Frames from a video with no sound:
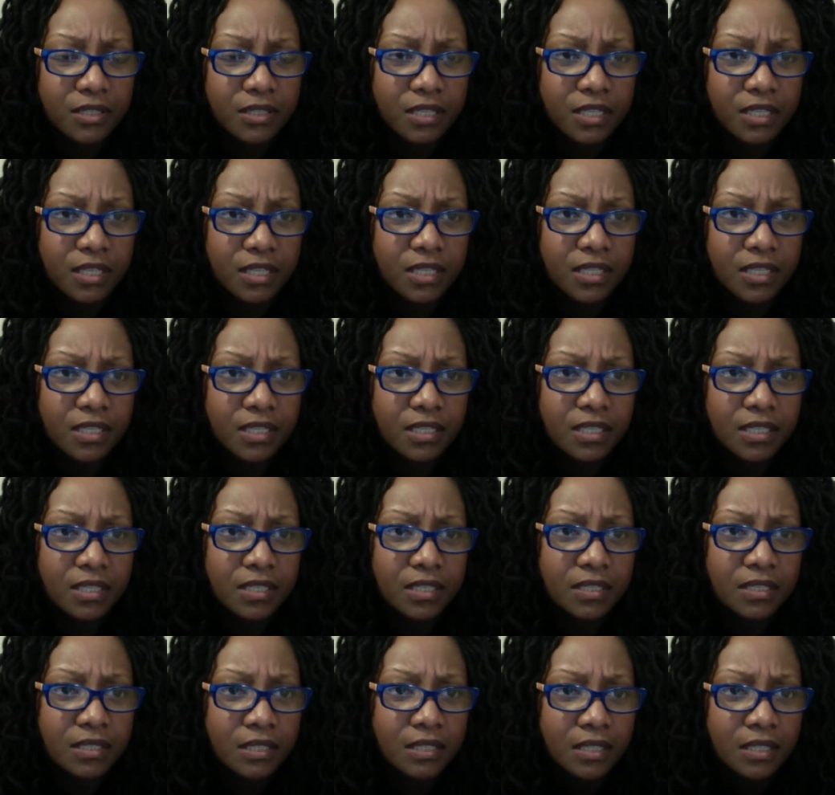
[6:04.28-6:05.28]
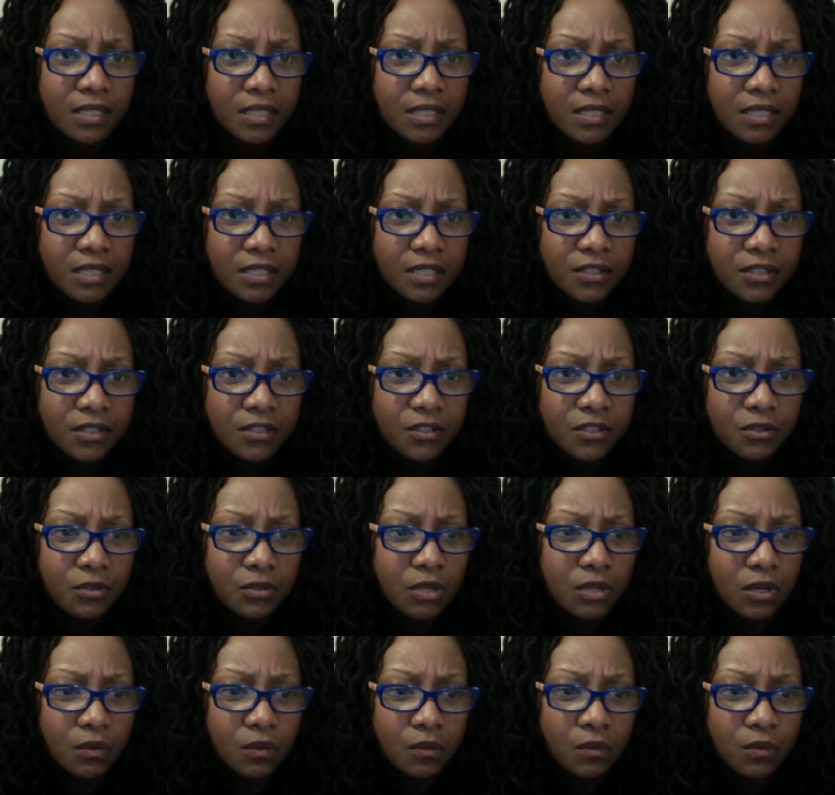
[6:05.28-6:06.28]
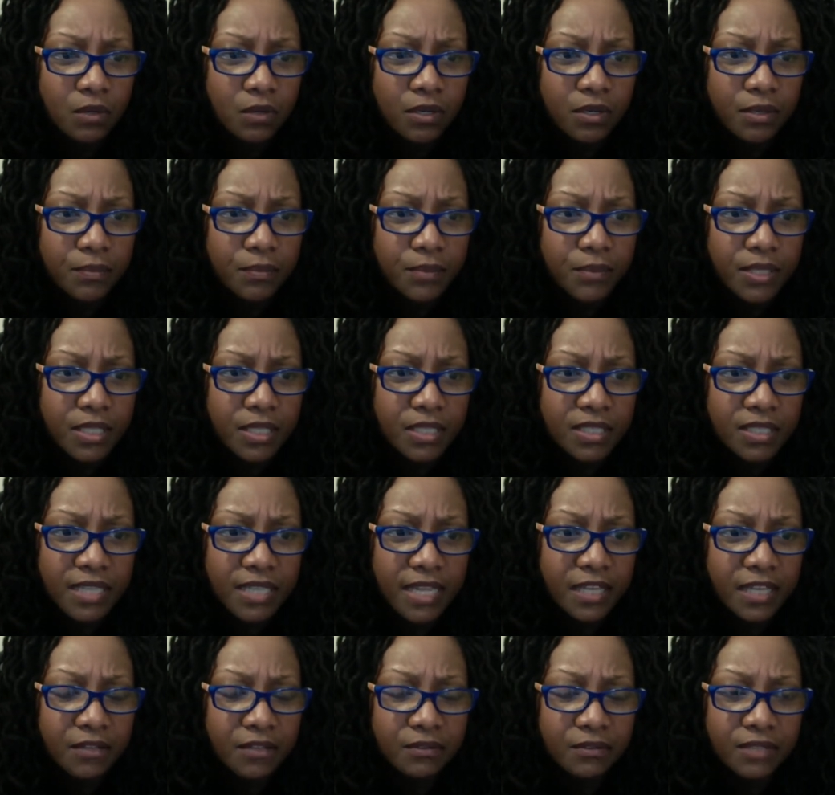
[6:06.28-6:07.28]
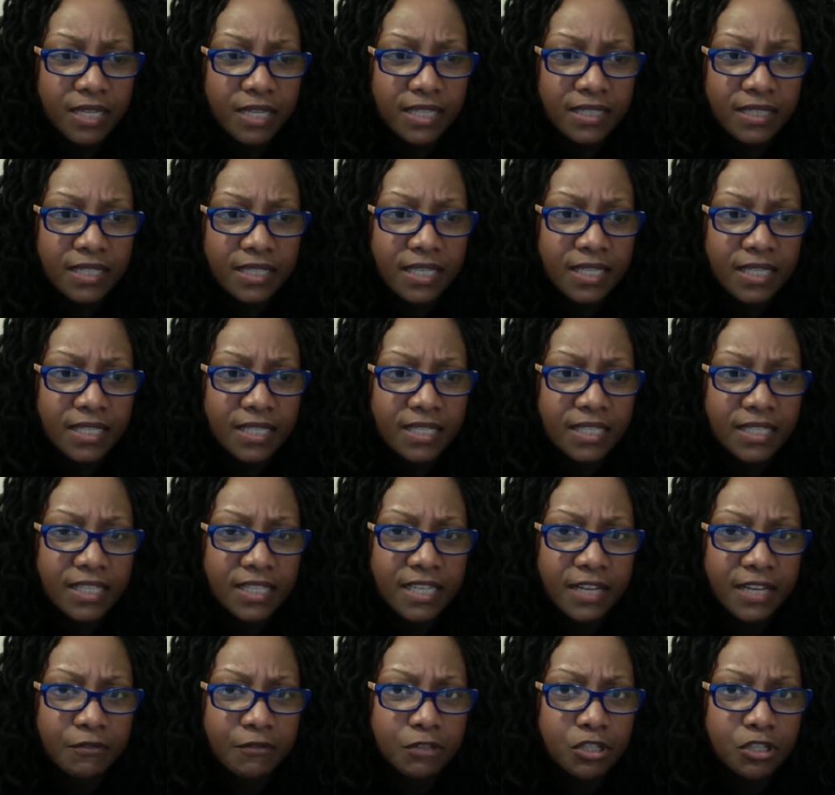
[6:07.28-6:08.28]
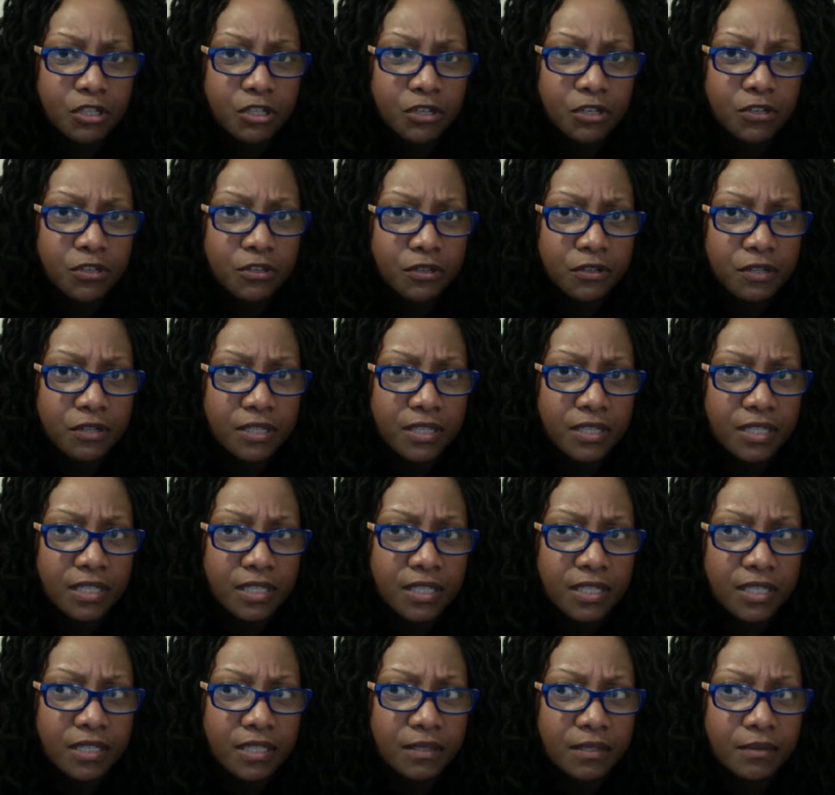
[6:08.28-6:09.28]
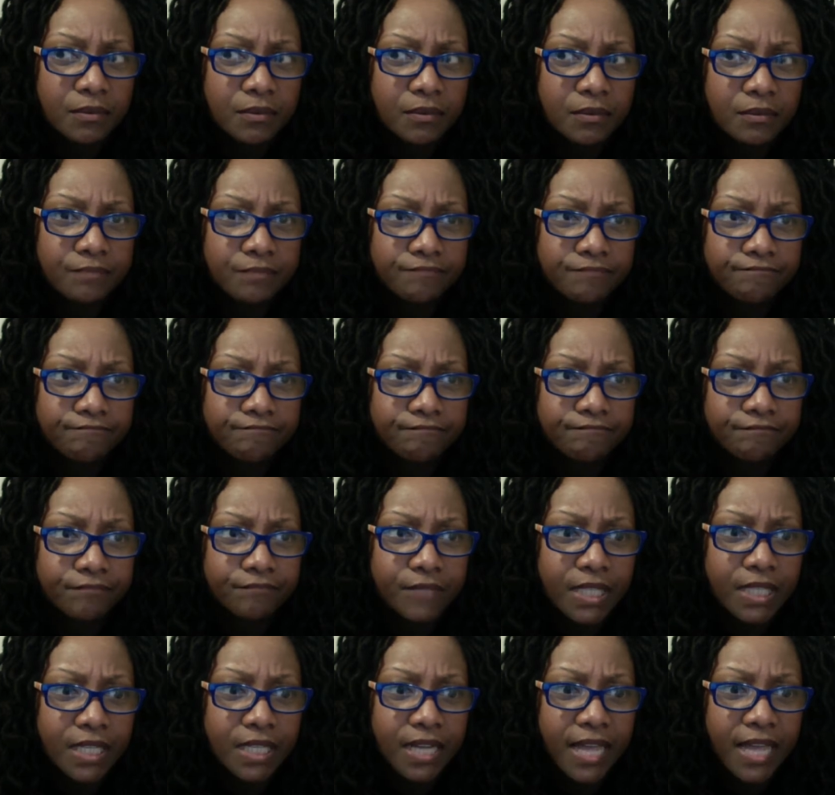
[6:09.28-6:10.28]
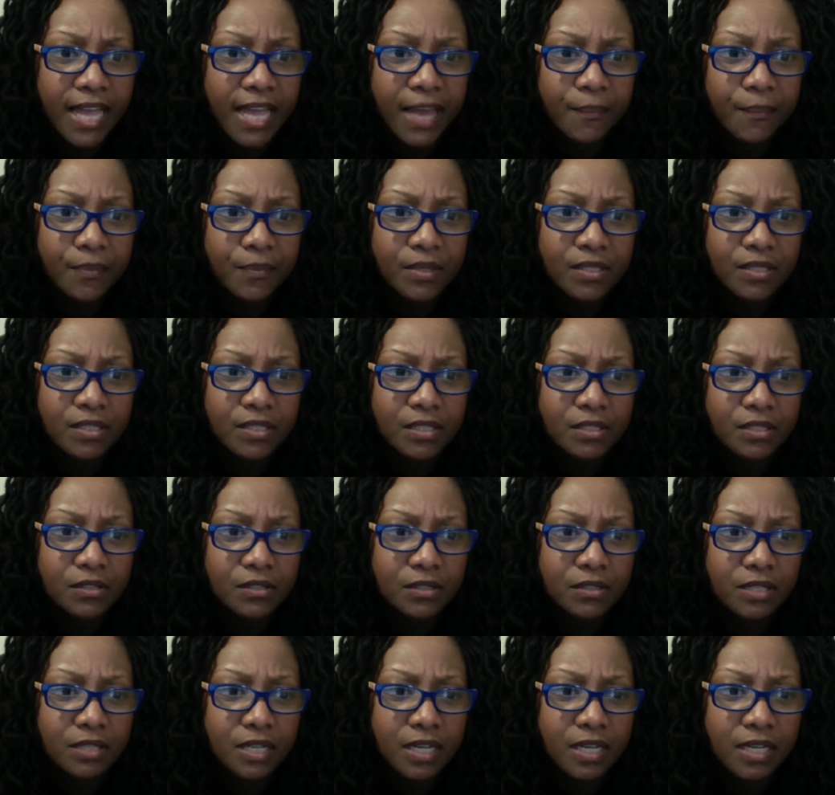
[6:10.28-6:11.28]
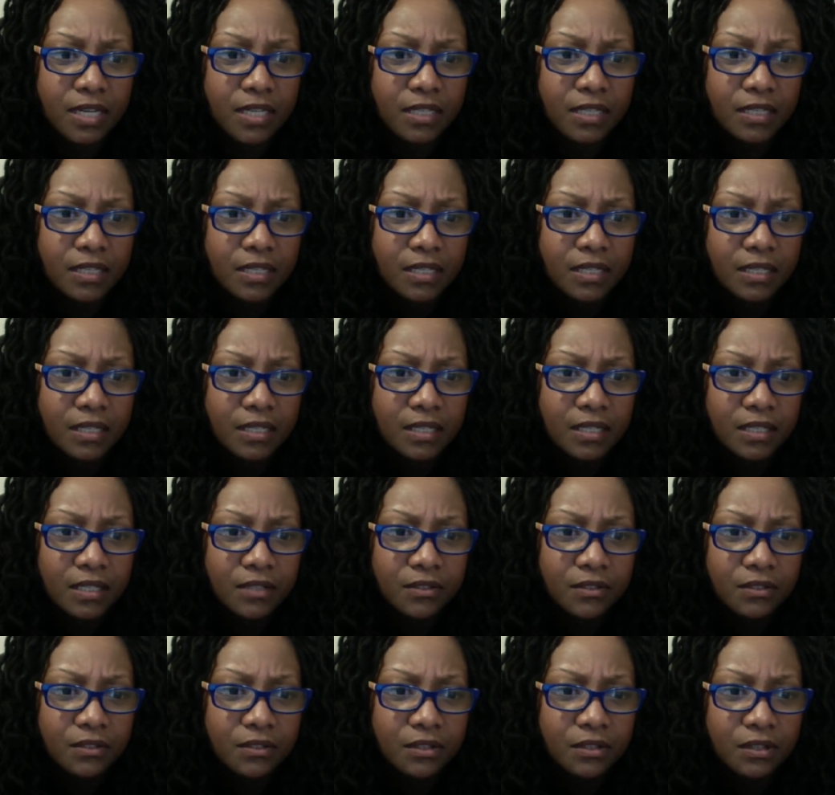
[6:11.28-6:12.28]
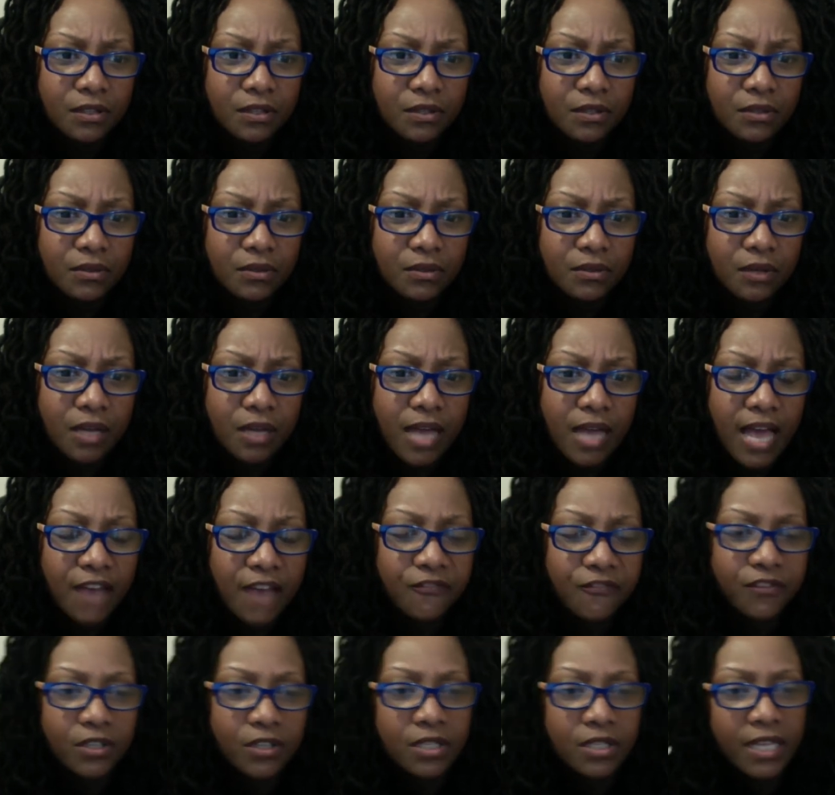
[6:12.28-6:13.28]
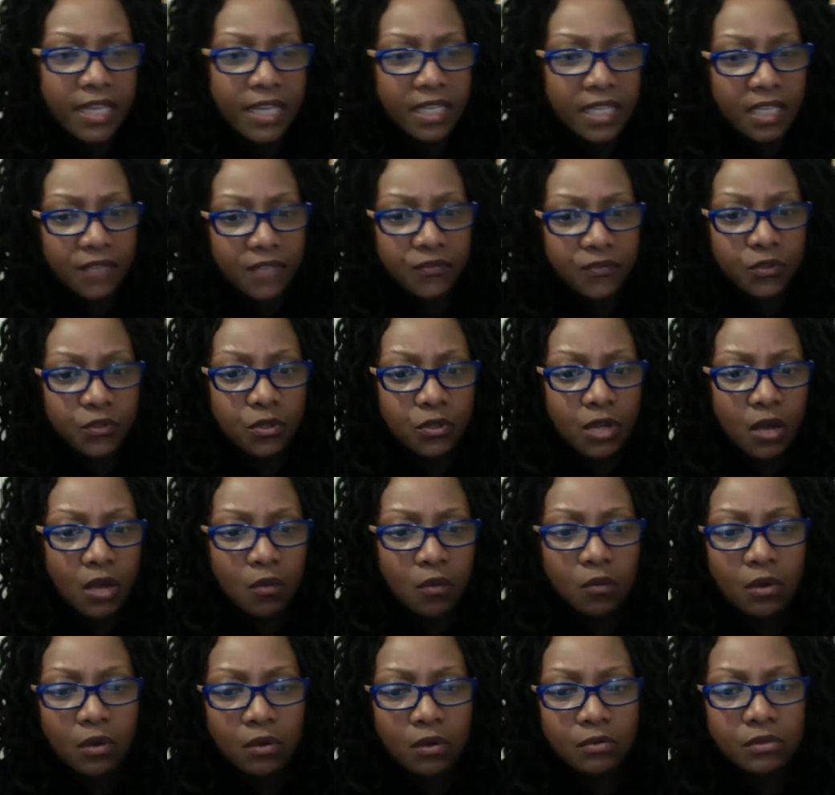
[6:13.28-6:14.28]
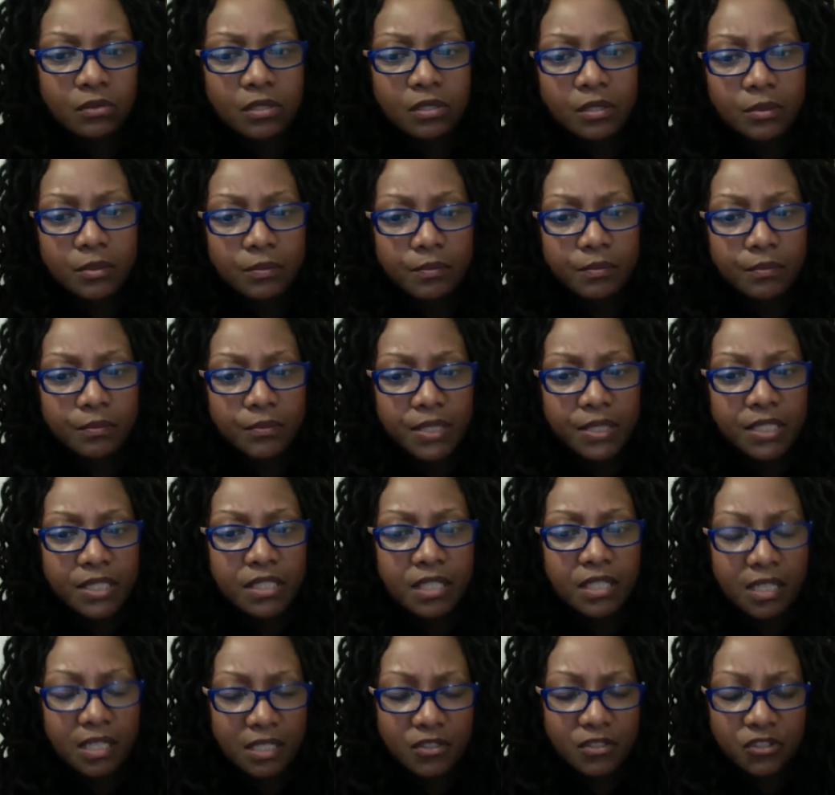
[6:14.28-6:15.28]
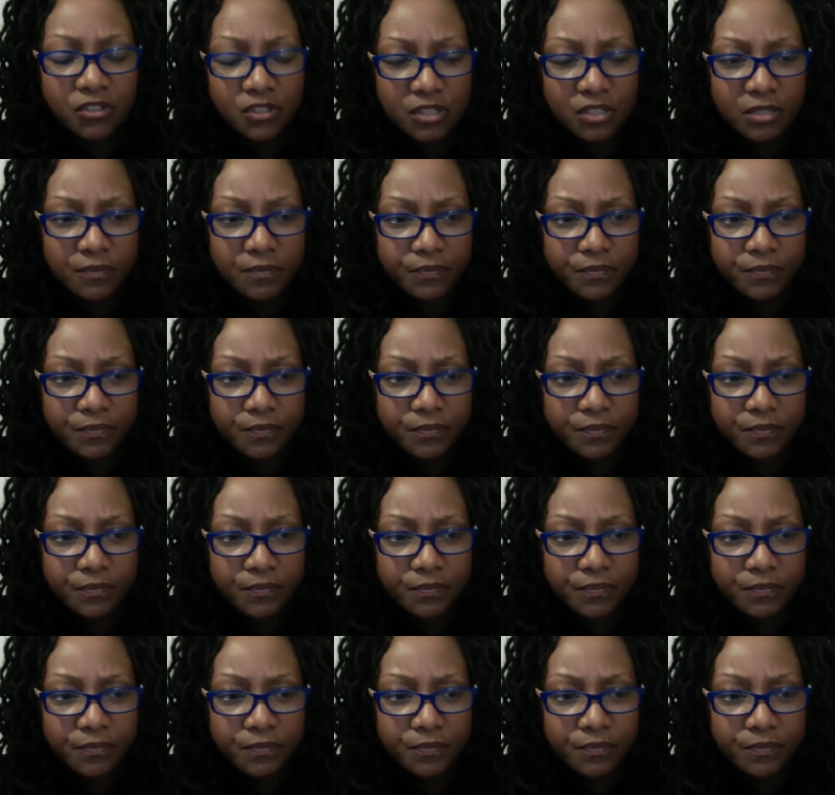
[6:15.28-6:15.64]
and you don't want to be entangled like that. And then they return and then it happens. And you're like, you know, I feel like if you don't want to be touched